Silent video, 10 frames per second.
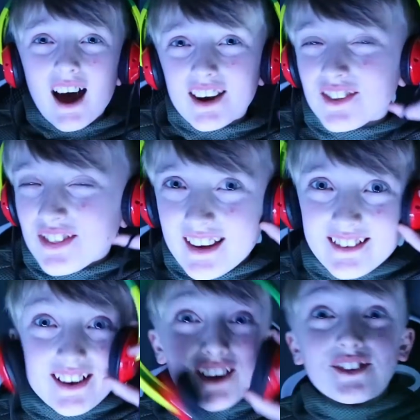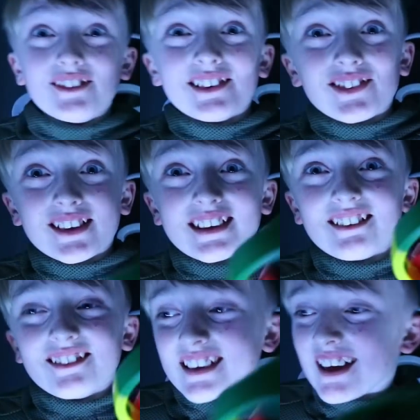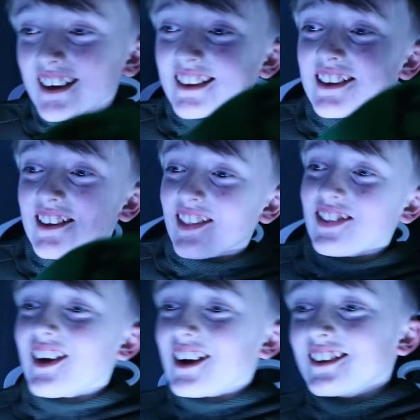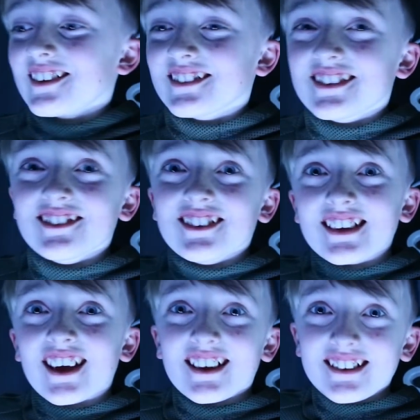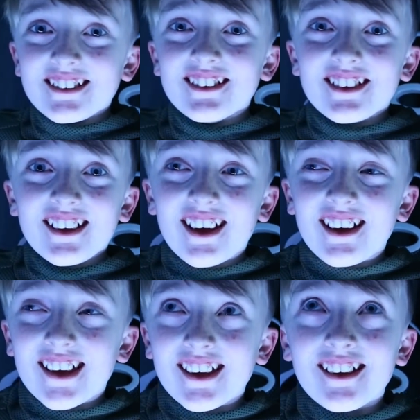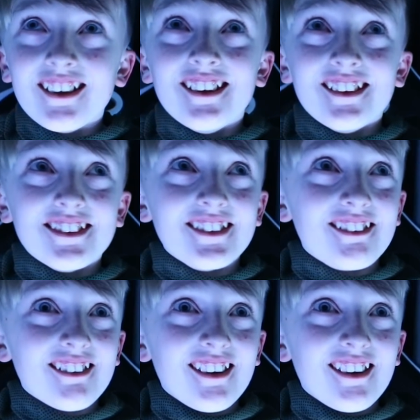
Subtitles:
don't think he's gonna do another Dylan gang, Dylan gang, Dylan gang, Dylan gang, Dylan